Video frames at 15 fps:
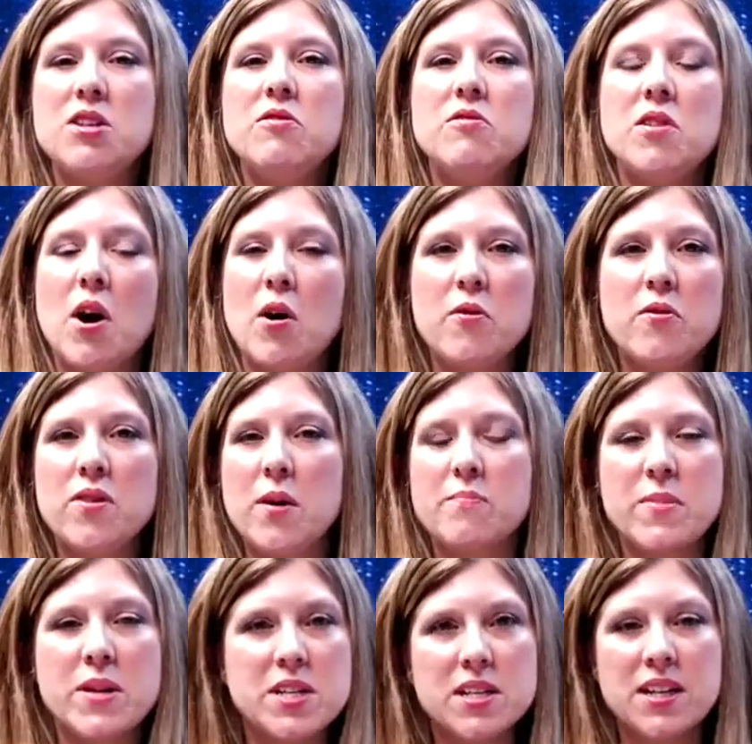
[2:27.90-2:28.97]
Do you know
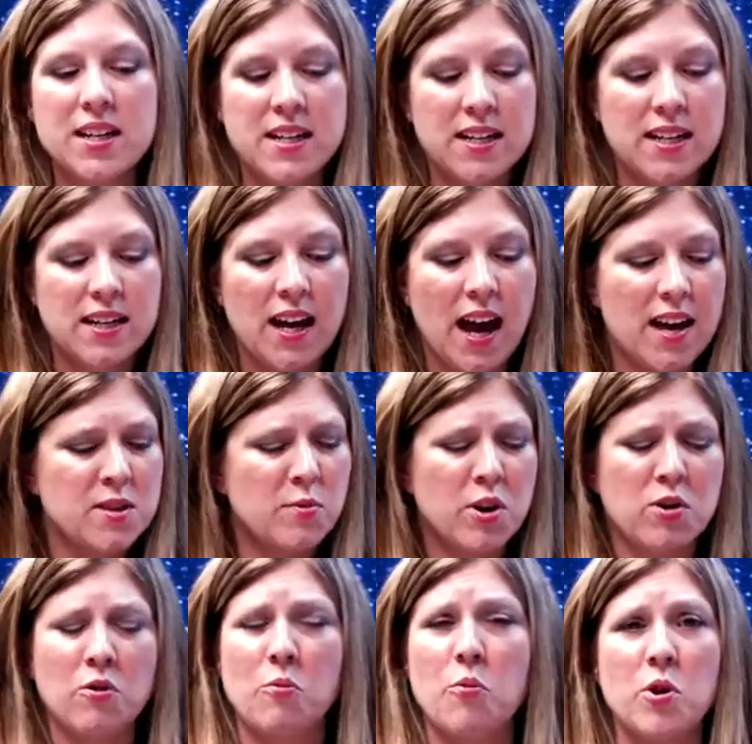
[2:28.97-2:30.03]
that Michigan has
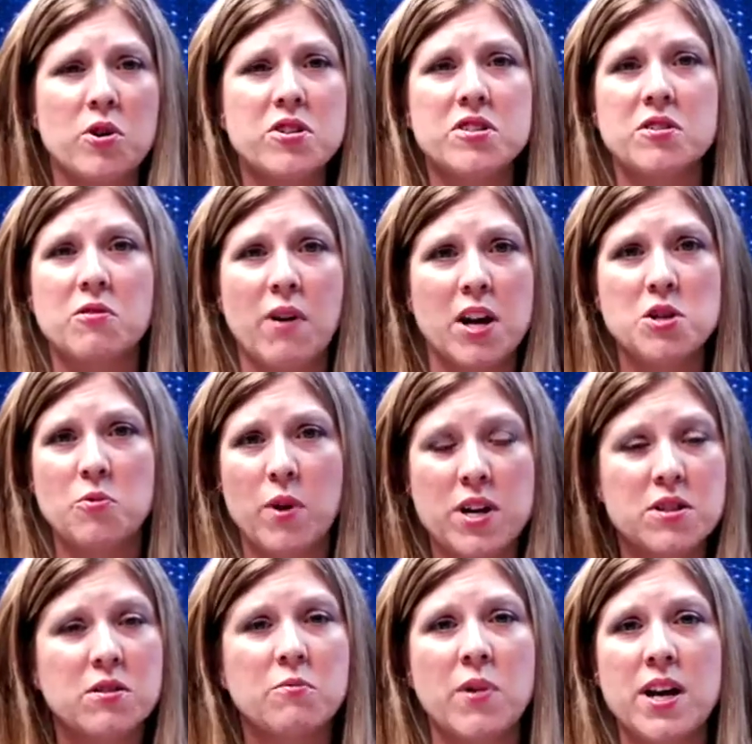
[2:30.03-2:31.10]
one of the worst
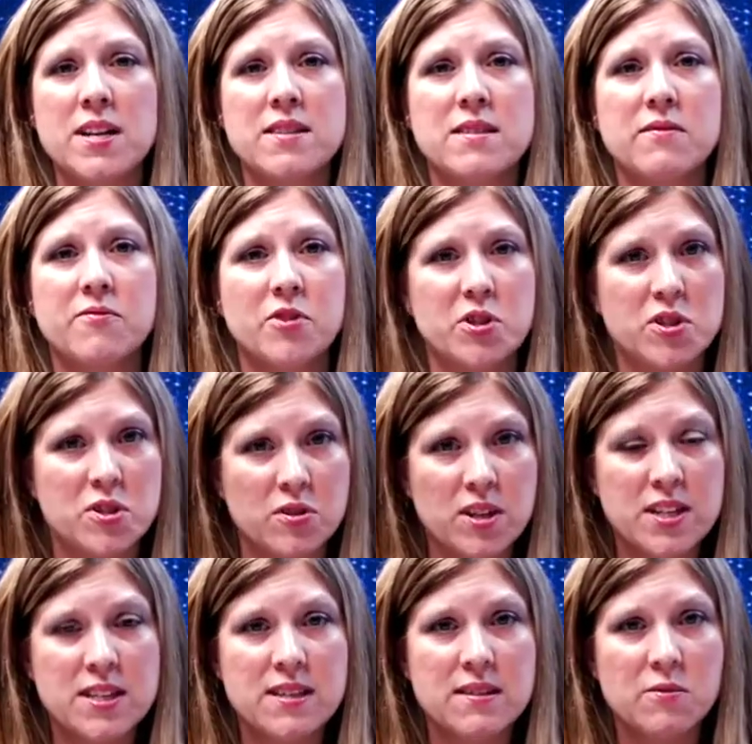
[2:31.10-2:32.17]
graduation rates for
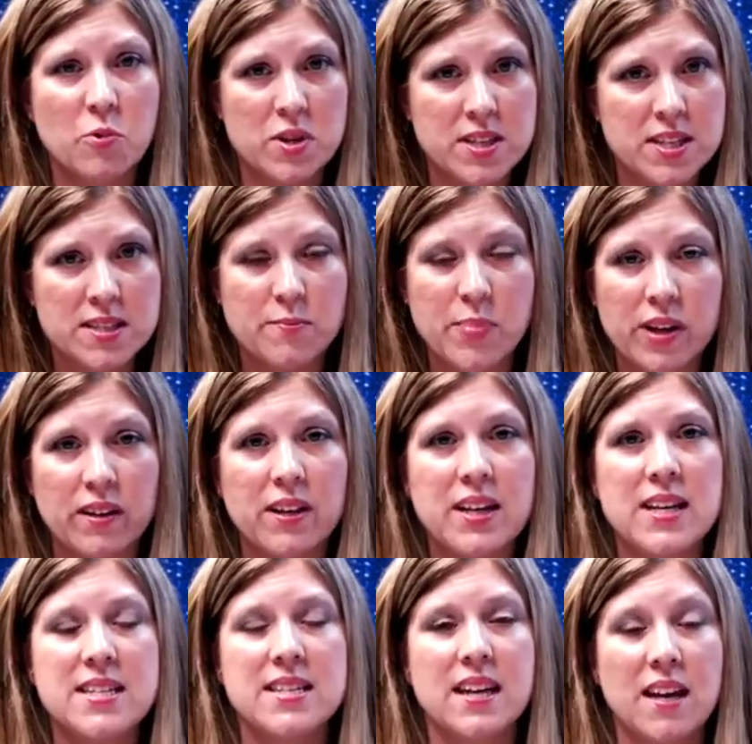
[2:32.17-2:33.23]
students with
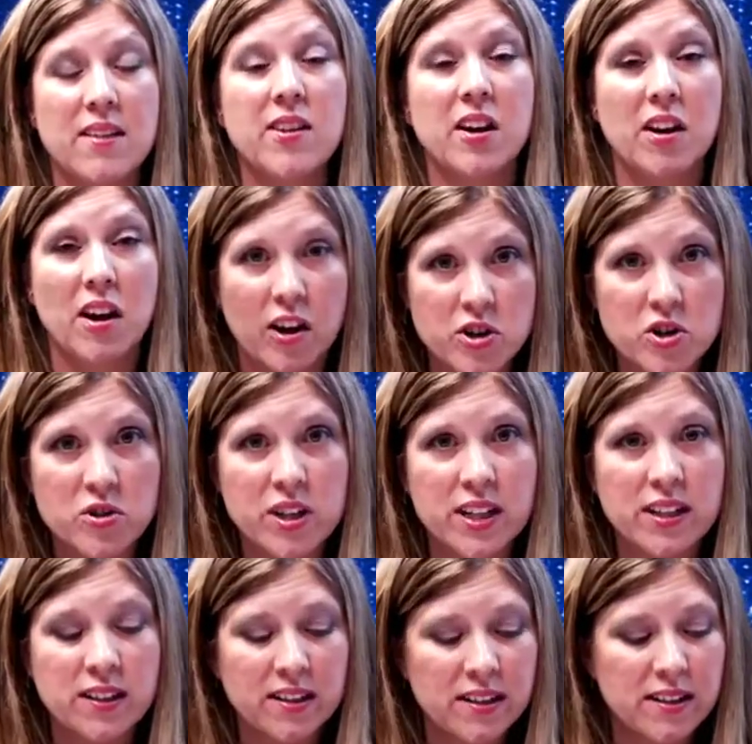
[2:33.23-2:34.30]
disabilities in the
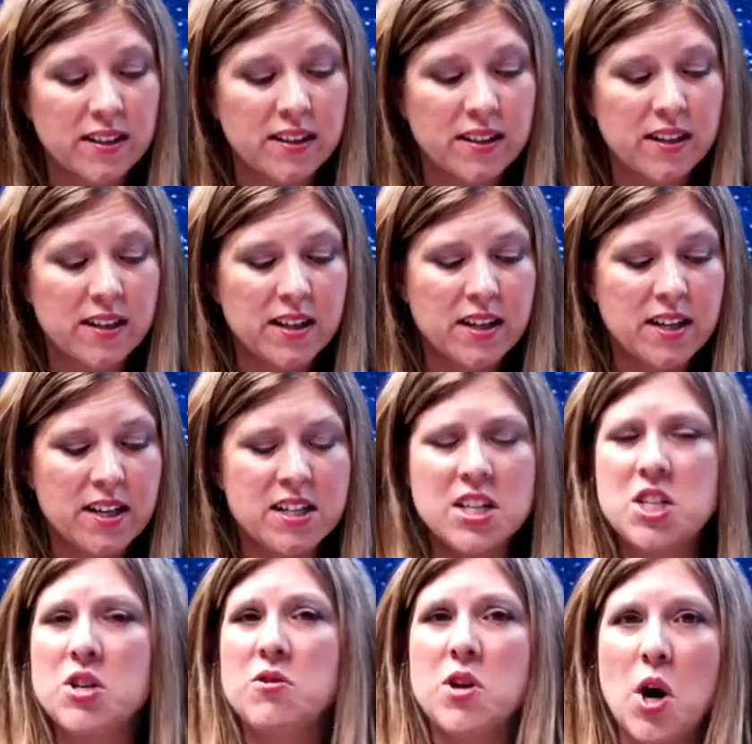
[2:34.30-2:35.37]
country?
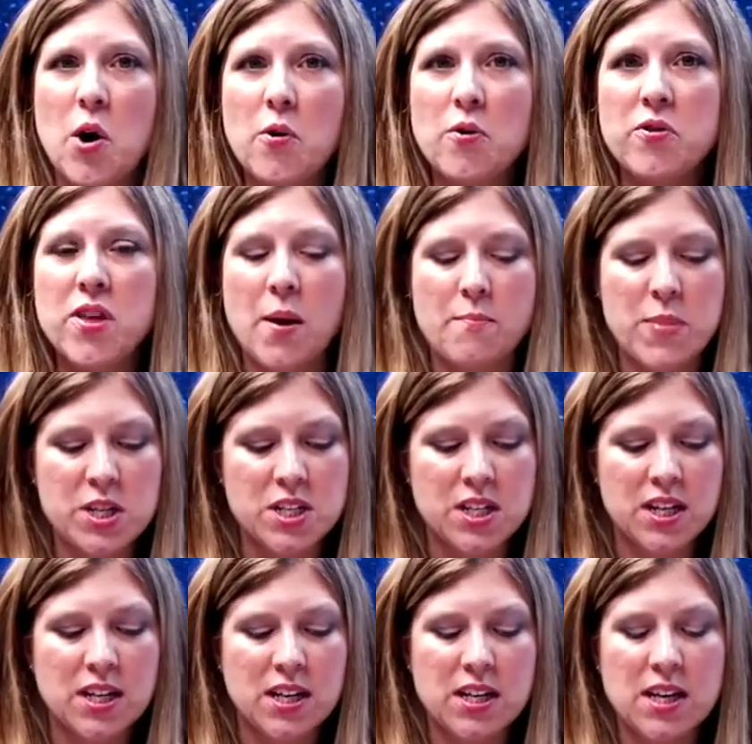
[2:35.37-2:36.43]
Did you know that
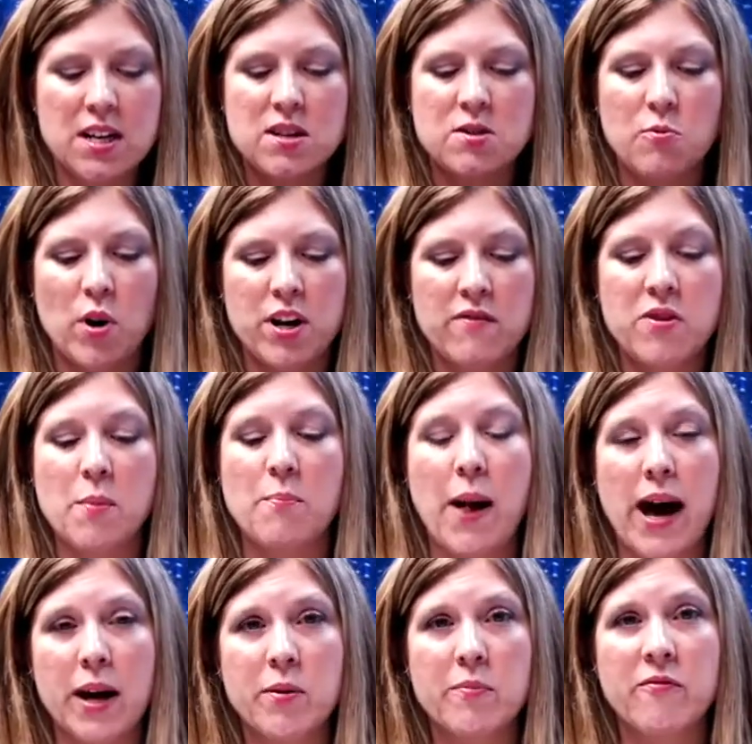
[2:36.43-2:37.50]
Michigan is one of the
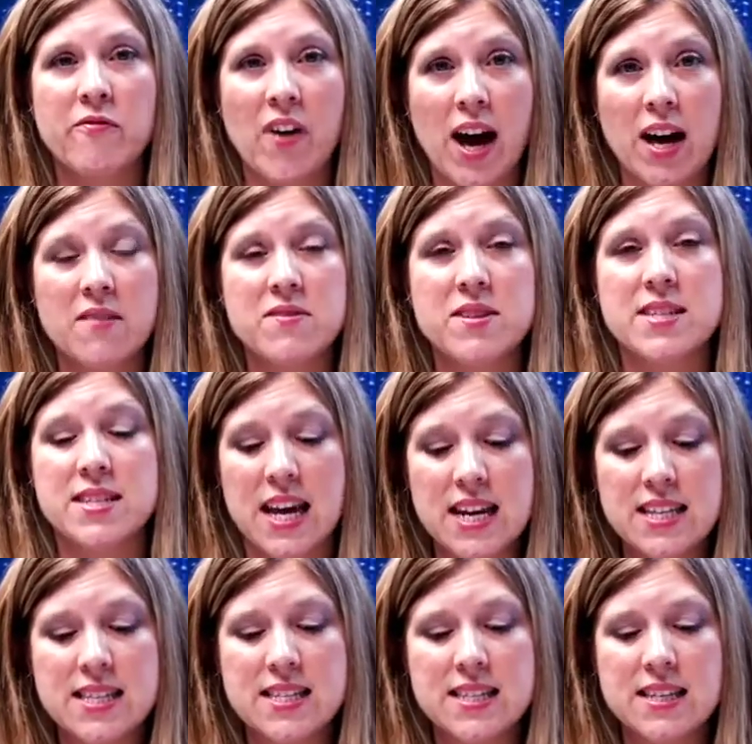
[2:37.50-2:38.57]
bottom 5
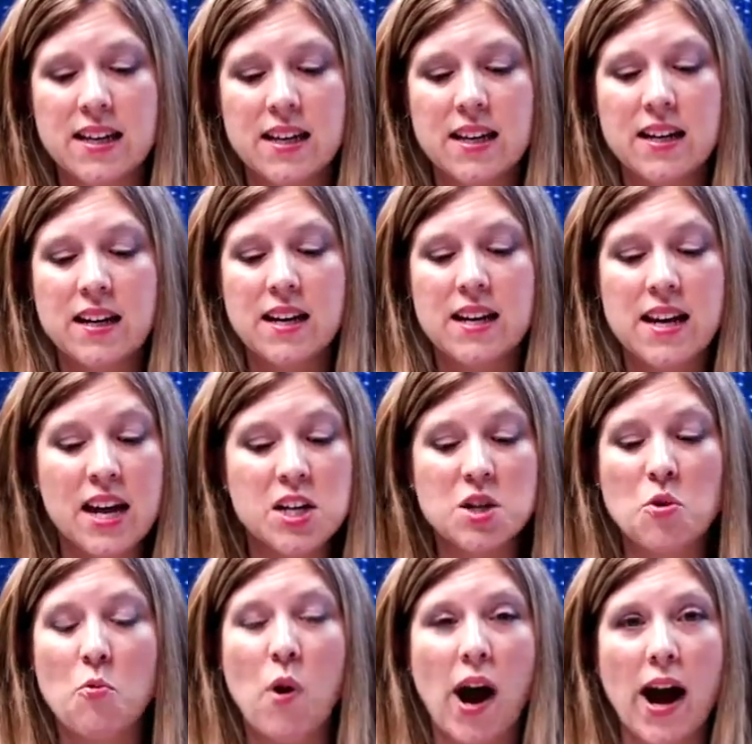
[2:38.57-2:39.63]
states
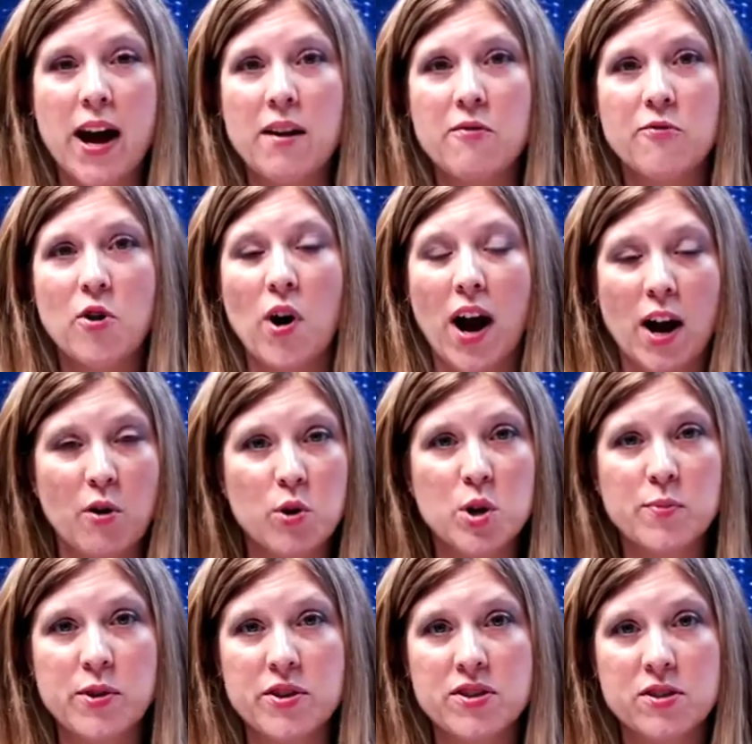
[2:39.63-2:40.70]
nationwide for
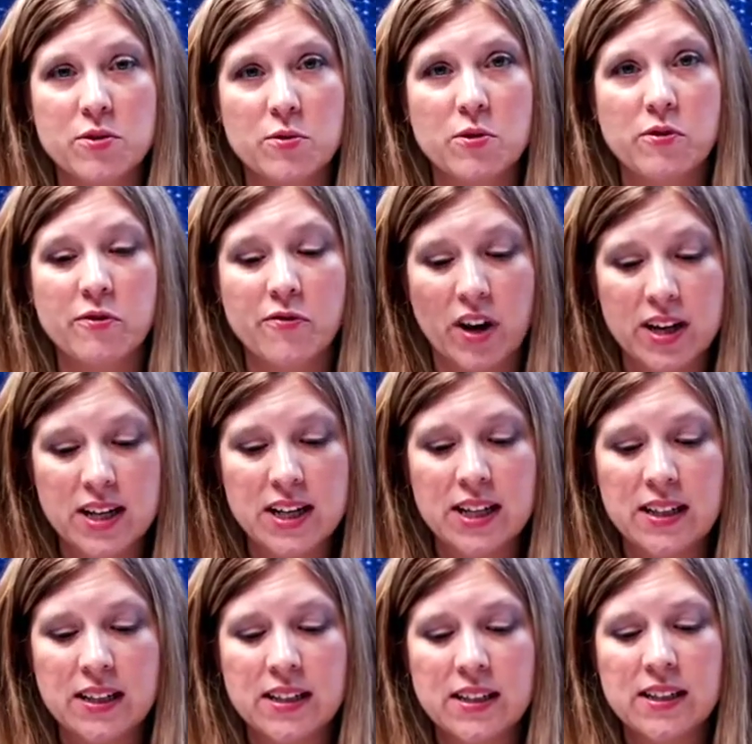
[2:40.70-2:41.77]
equitable school
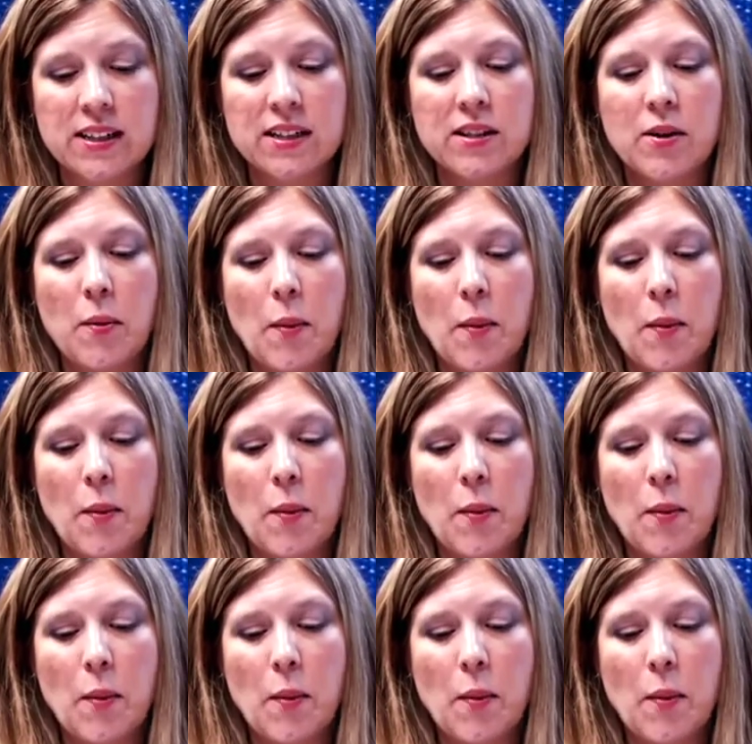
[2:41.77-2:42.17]
funding?